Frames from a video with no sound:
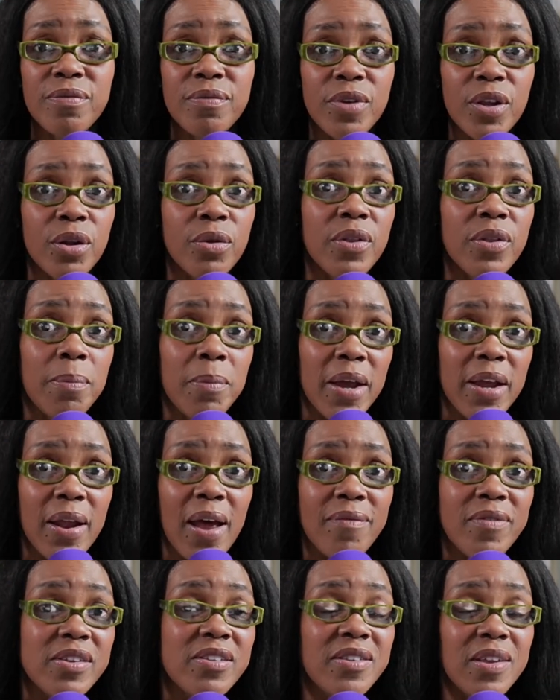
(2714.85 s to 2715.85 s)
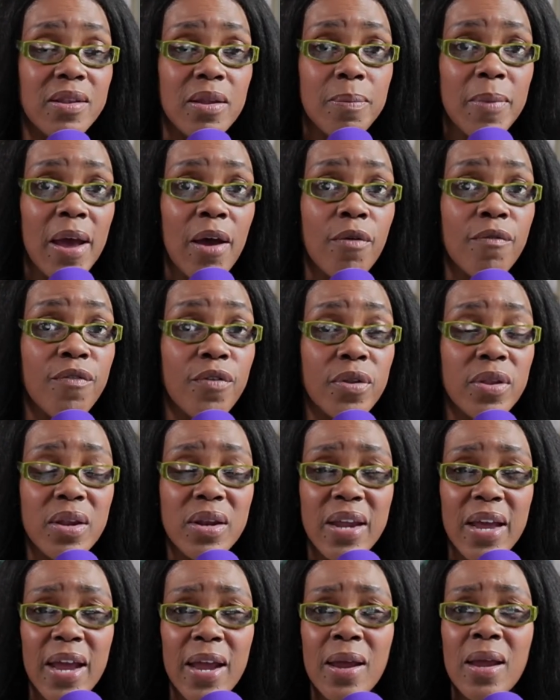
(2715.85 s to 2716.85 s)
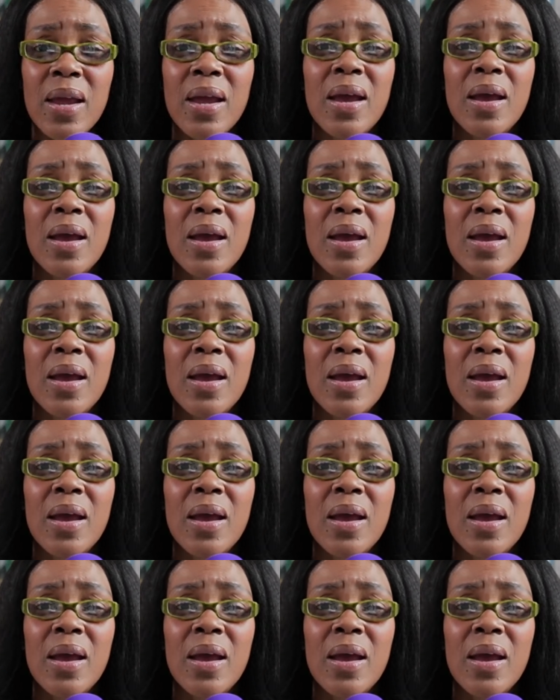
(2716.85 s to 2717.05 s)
they might have to sit them out for the day,